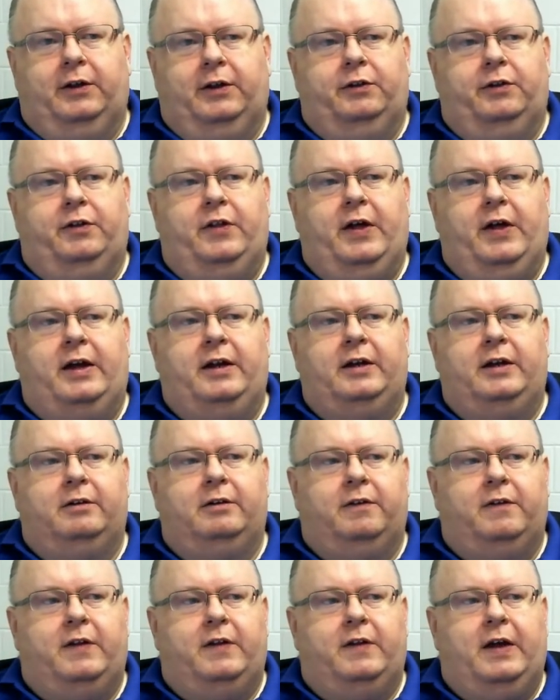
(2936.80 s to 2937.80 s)
then
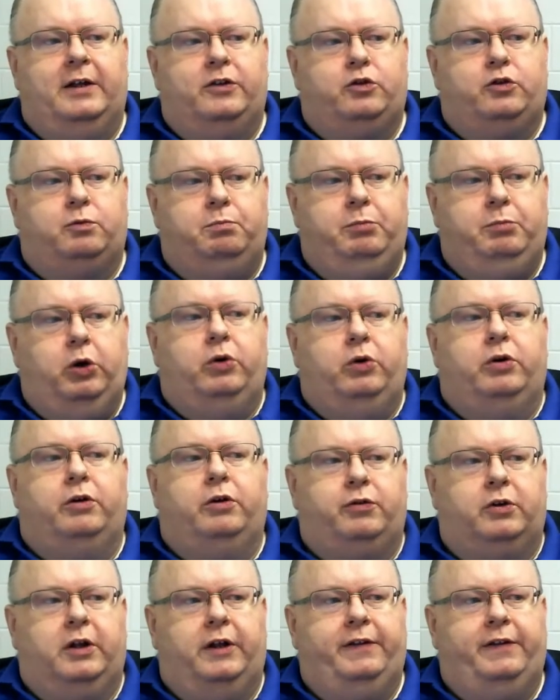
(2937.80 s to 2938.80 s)
it's
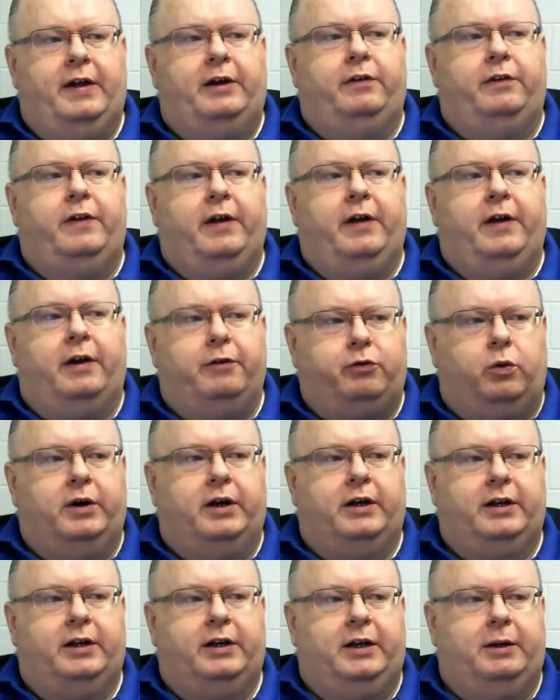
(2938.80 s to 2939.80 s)
beautiful, and
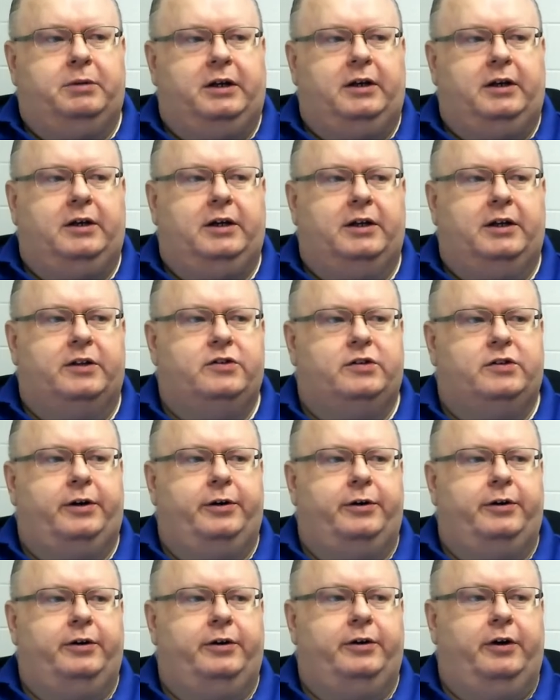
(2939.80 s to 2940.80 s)
therefore it can be
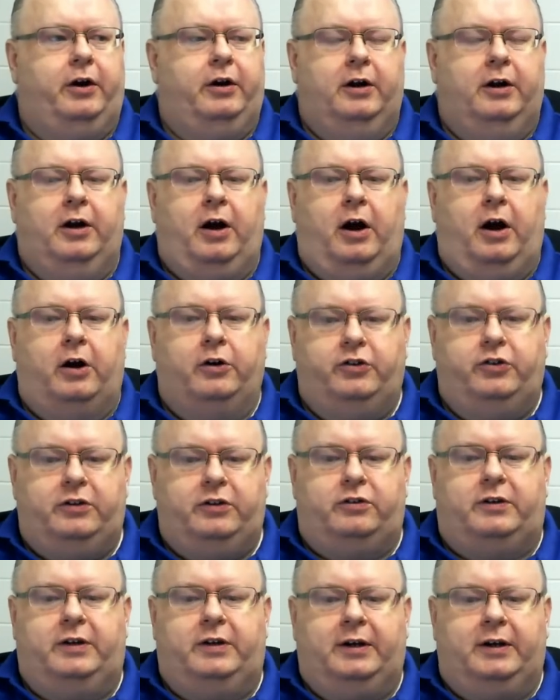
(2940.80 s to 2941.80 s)
considered
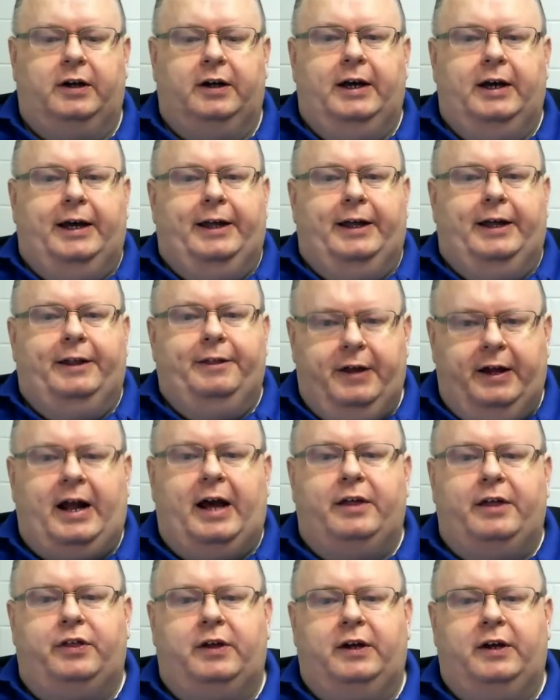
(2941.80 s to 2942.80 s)
artistic. Then
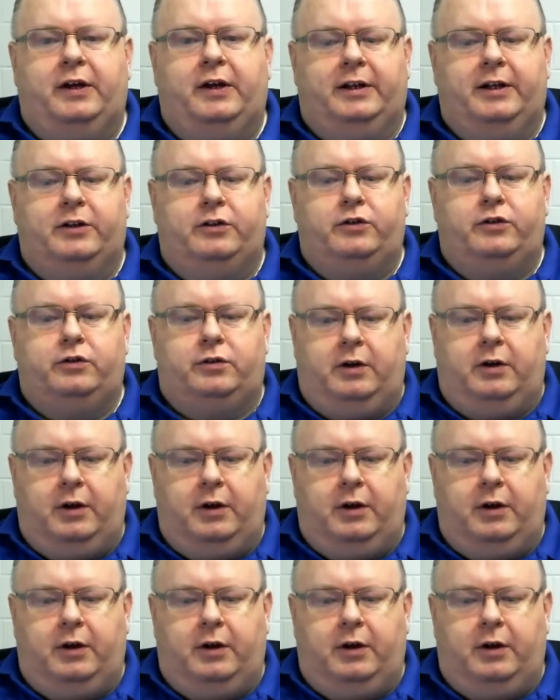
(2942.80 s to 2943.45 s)
I think that it's